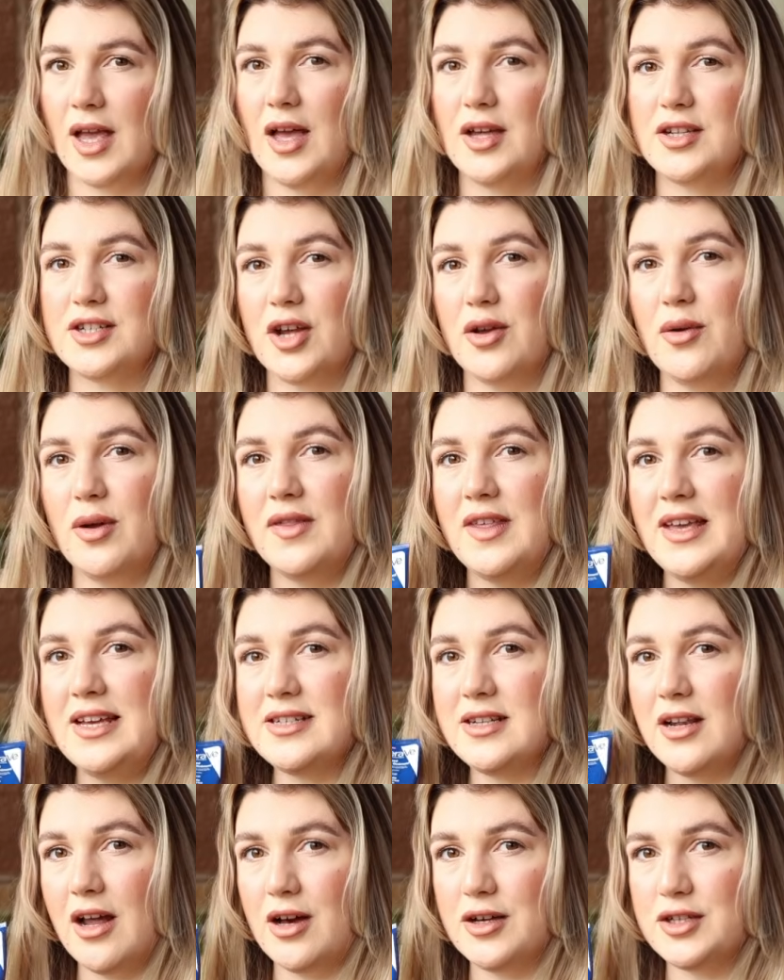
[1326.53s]
So
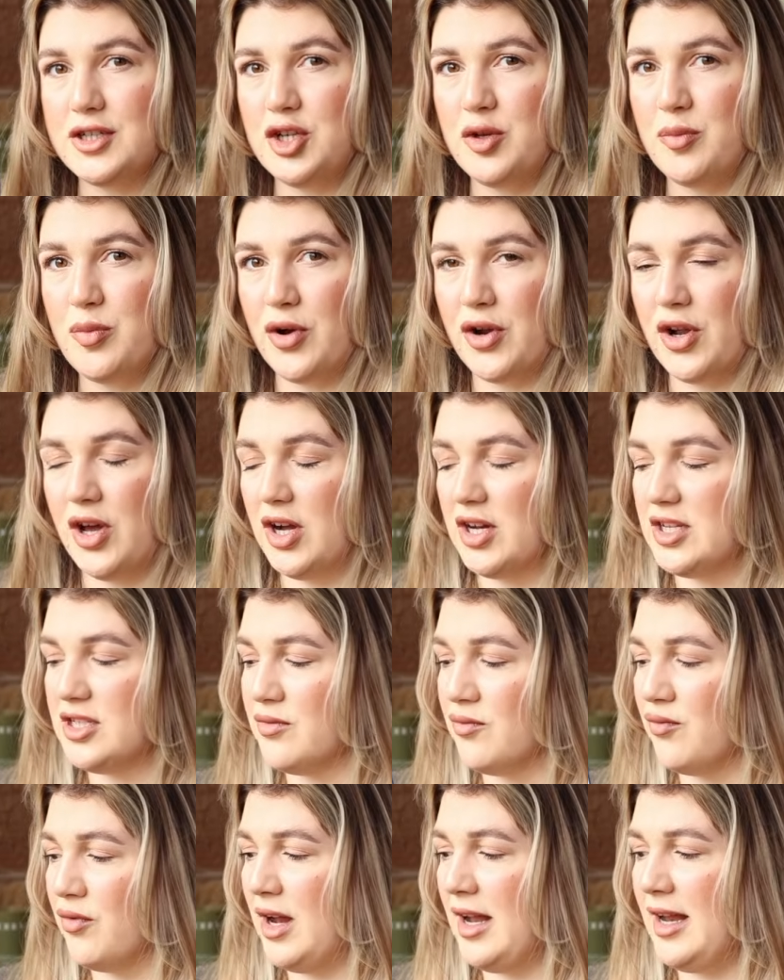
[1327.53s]
these last two products
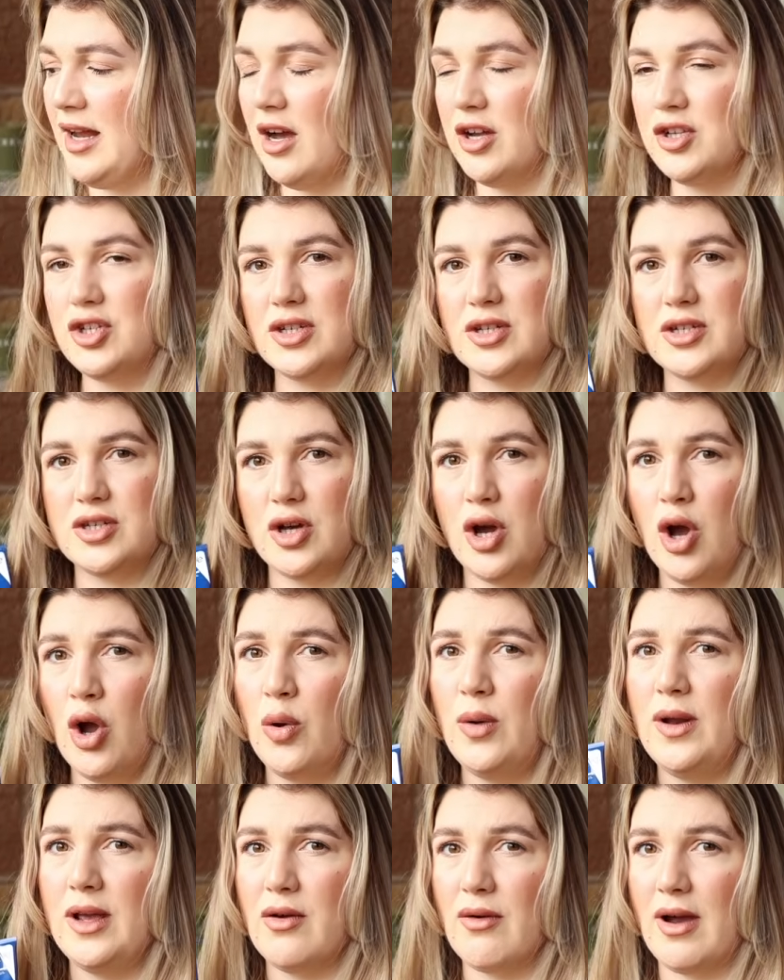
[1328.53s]
really are just
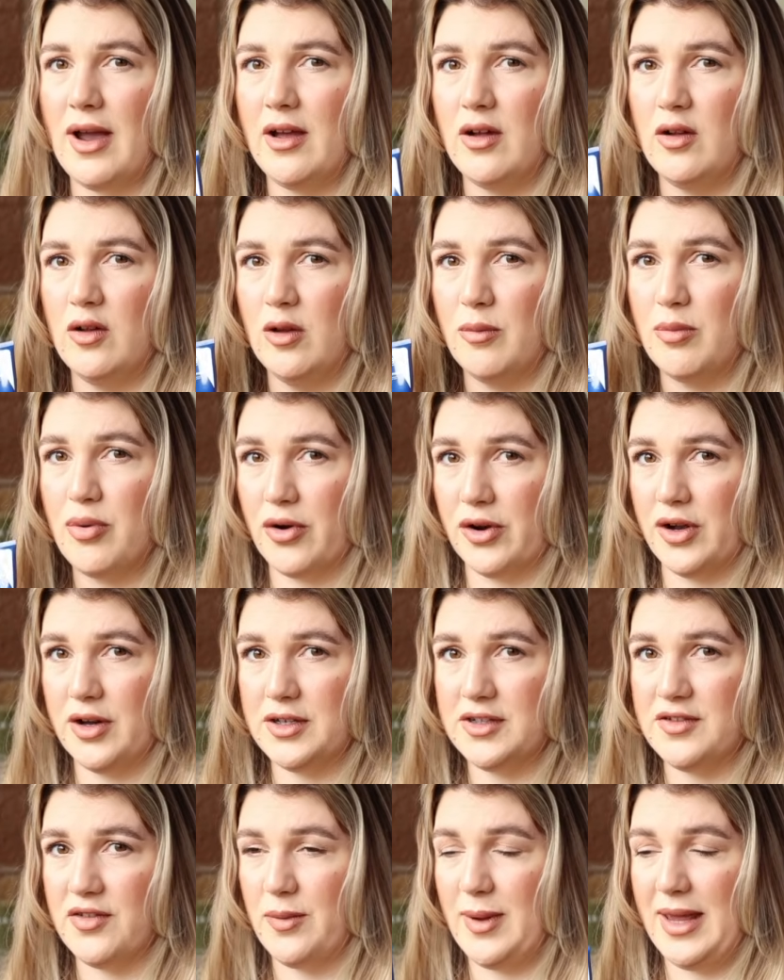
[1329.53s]
holy grail
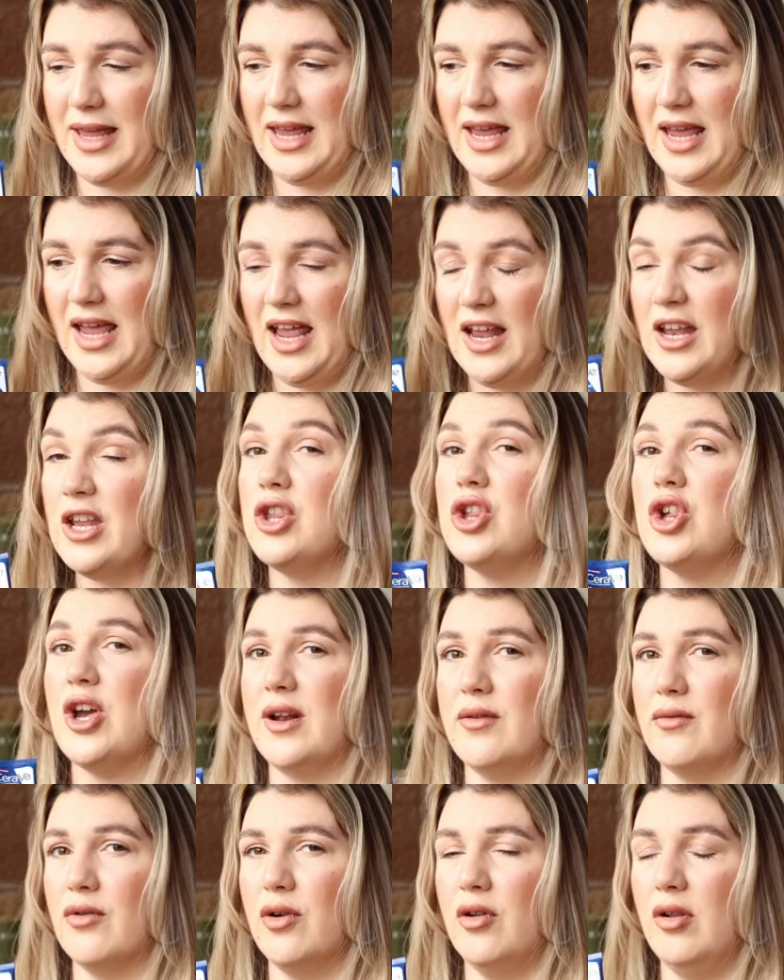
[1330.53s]
products for me in
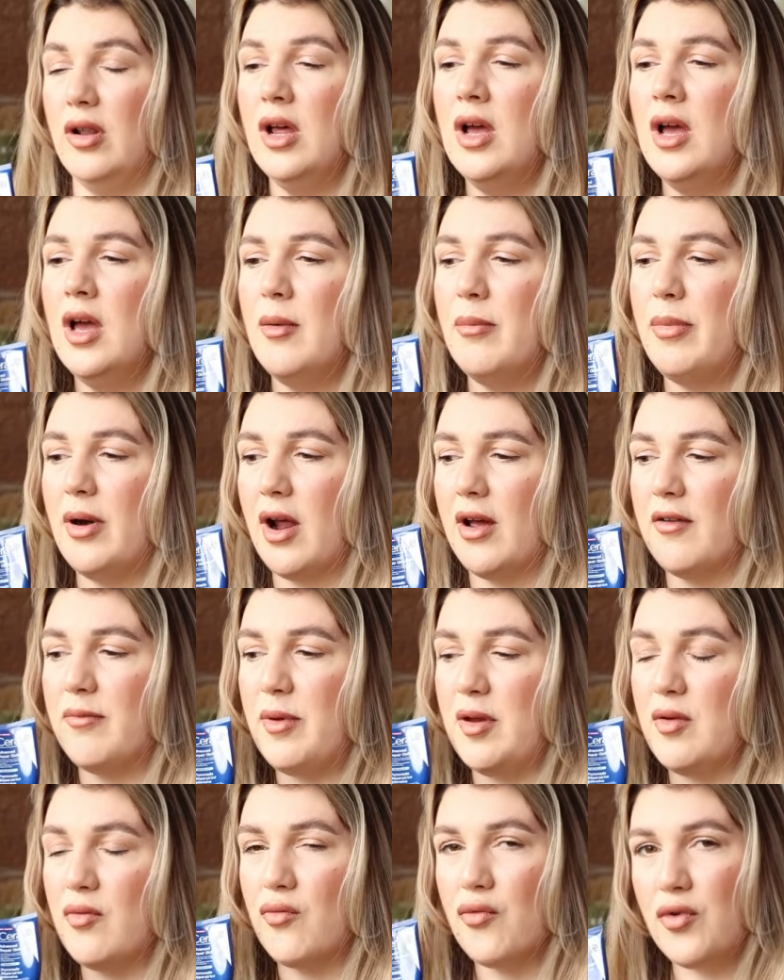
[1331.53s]
general, but I've
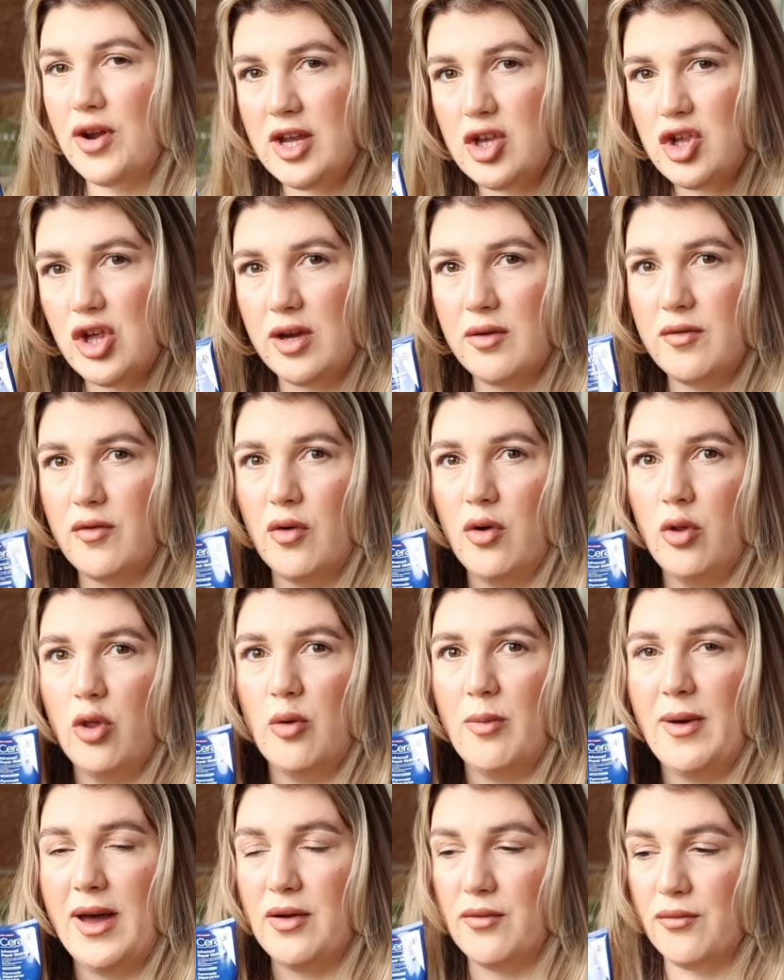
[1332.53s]
been reaching for
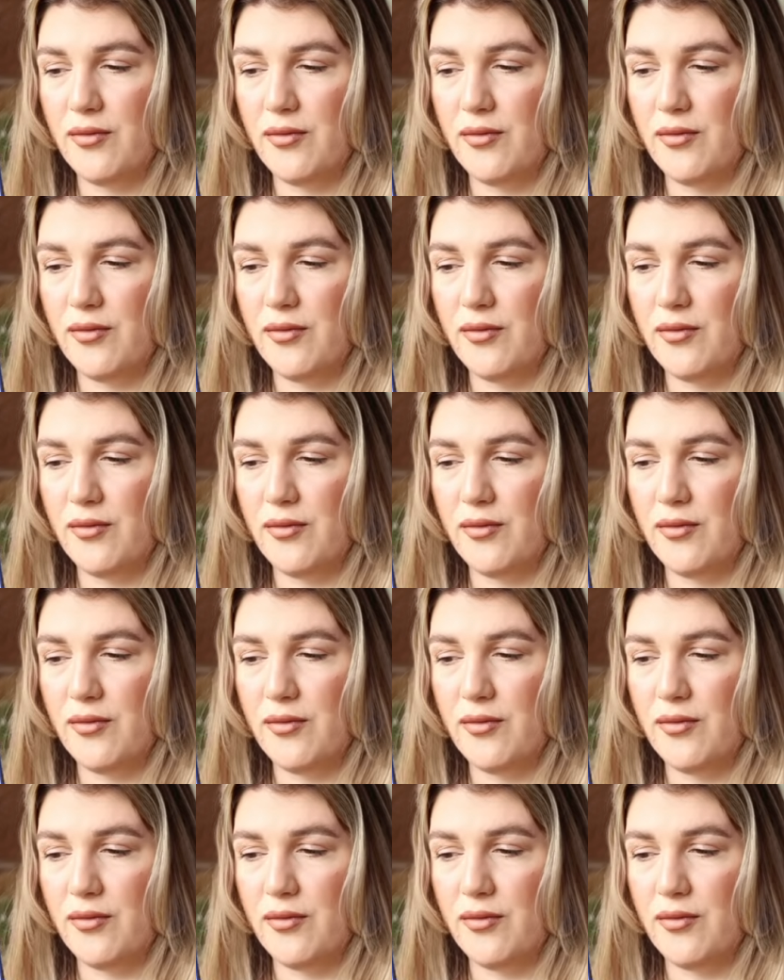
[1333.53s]
them